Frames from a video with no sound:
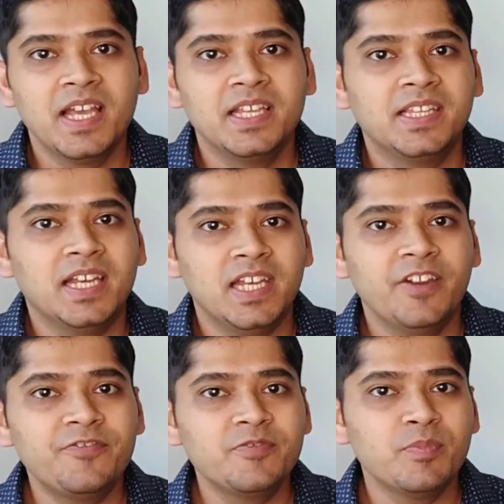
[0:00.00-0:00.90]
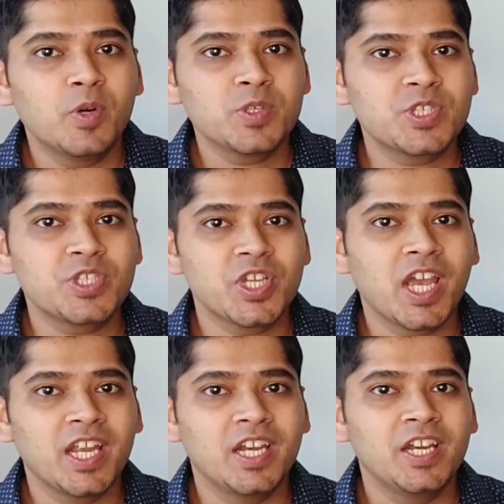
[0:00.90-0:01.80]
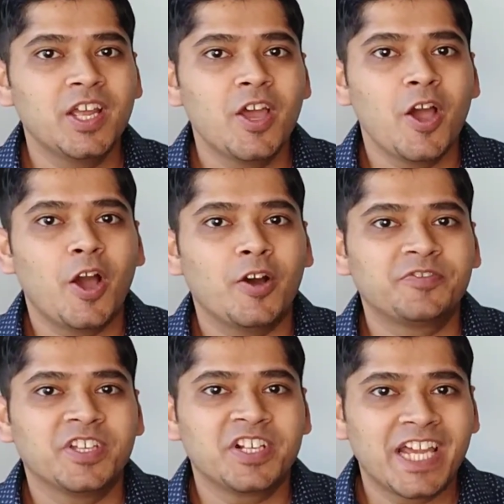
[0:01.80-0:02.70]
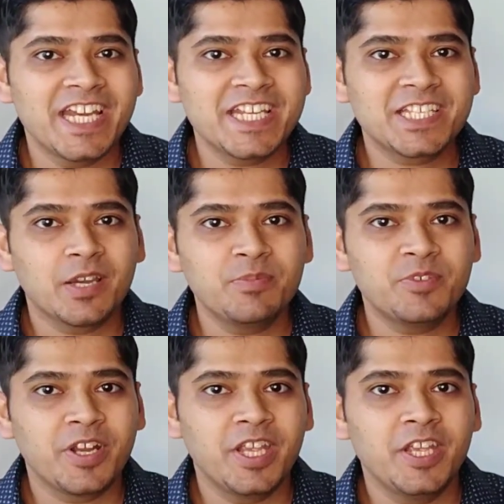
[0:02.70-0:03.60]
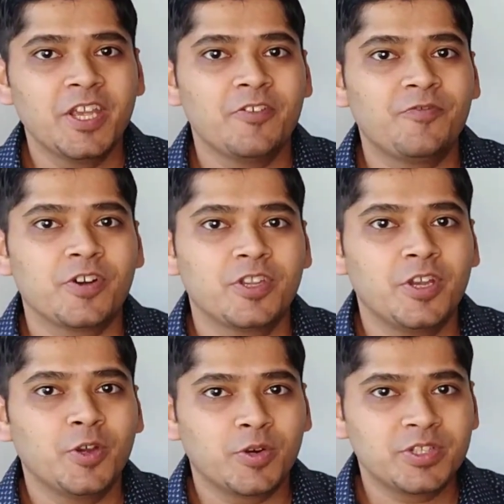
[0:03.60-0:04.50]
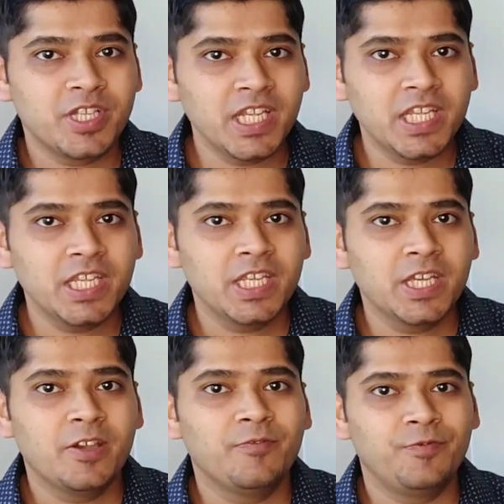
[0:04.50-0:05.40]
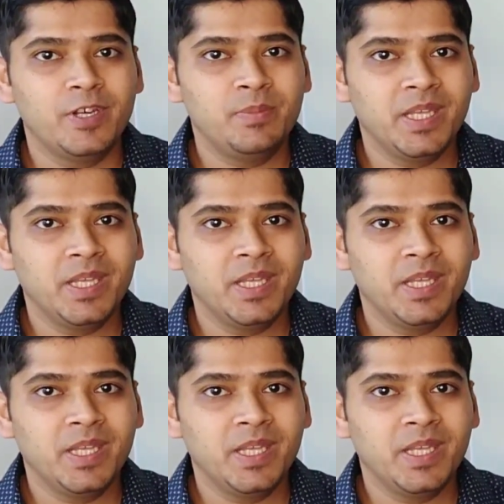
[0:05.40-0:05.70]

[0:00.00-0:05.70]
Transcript: The leftmost child of the right subtree for the node 3 will